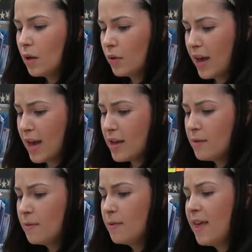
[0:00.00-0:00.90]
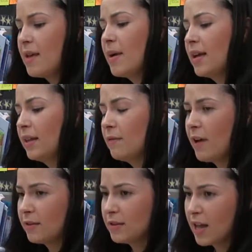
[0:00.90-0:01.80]
Okay, they might live
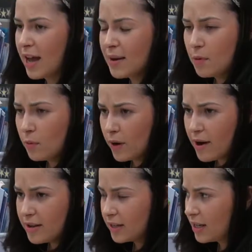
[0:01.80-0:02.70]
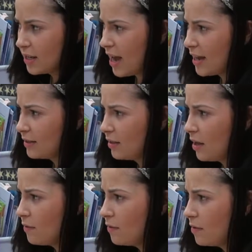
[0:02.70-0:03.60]
outside, but where else can cats live?